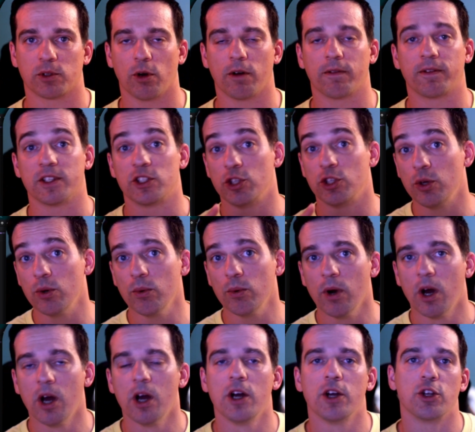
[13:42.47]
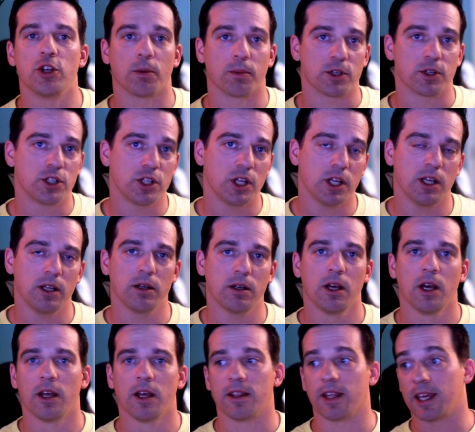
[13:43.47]
Know if it's you, your machine,
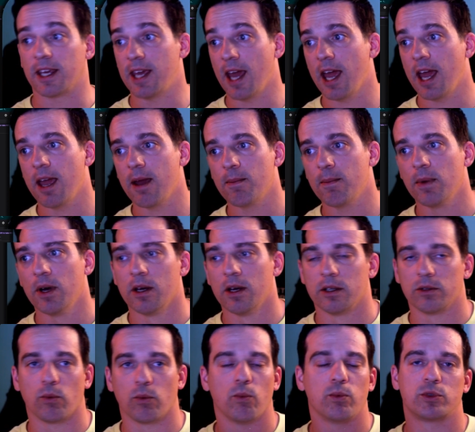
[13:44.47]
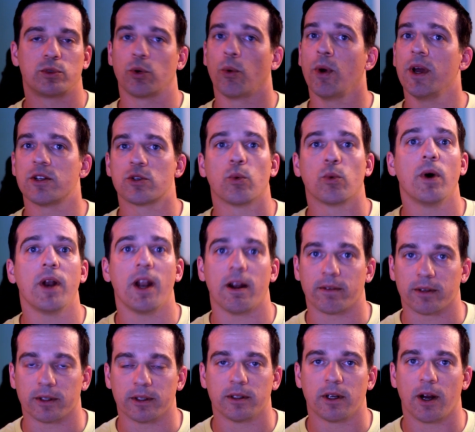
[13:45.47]
the game, Twitch,
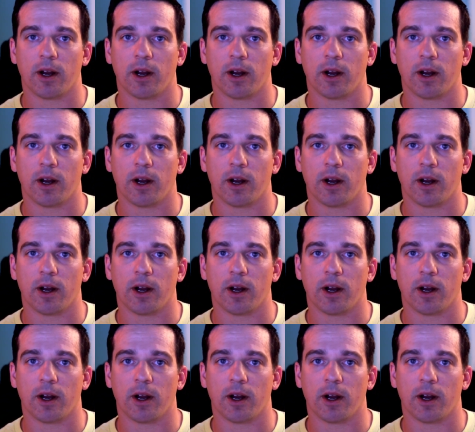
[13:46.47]
whatever.